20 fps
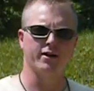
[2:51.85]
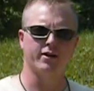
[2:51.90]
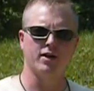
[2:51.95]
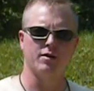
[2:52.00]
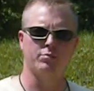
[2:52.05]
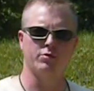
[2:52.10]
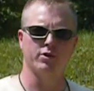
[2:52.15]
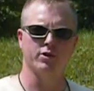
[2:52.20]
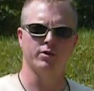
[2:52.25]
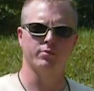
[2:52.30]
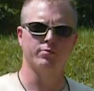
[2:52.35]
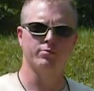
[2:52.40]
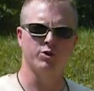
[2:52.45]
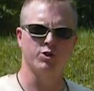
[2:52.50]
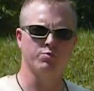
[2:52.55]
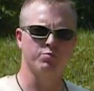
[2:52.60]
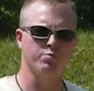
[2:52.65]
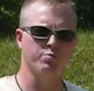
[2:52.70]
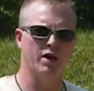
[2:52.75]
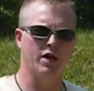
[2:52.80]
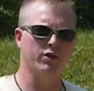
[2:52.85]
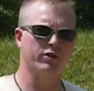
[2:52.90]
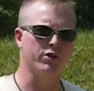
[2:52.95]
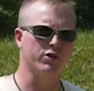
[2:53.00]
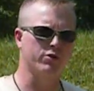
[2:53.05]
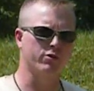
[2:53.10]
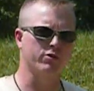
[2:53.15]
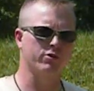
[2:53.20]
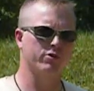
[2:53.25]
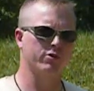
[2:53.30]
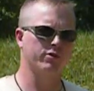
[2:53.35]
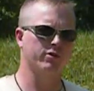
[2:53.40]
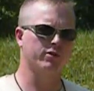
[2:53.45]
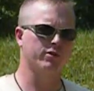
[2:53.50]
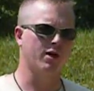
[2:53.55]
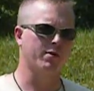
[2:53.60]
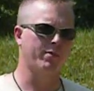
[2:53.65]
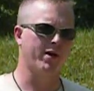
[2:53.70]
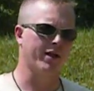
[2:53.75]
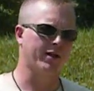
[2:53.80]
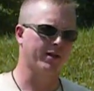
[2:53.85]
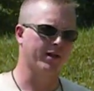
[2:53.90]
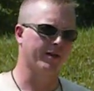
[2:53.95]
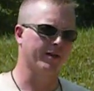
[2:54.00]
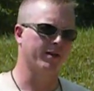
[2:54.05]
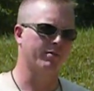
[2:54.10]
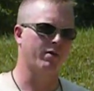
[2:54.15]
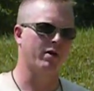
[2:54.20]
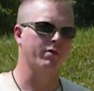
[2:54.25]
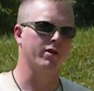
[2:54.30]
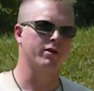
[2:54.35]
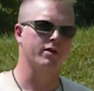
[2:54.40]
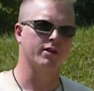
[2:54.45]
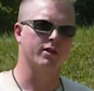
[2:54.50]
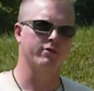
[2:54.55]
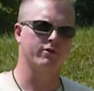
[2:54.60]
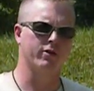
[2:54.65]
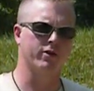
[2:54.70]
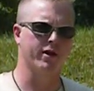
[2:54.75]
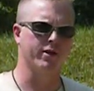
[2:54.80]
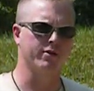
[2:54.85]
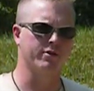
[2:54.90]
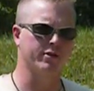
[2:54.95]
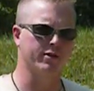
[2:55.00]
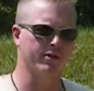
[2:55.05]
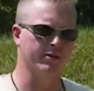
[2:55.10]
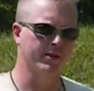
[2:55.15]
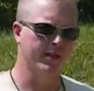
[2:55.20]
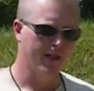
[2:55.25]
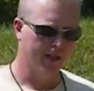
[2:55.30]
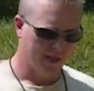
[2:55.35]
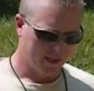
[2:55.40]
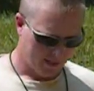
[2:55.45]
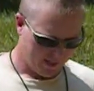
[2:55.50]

I had a couple of just barely short strokes. I might kick it up maybe a tenth of a grain or so.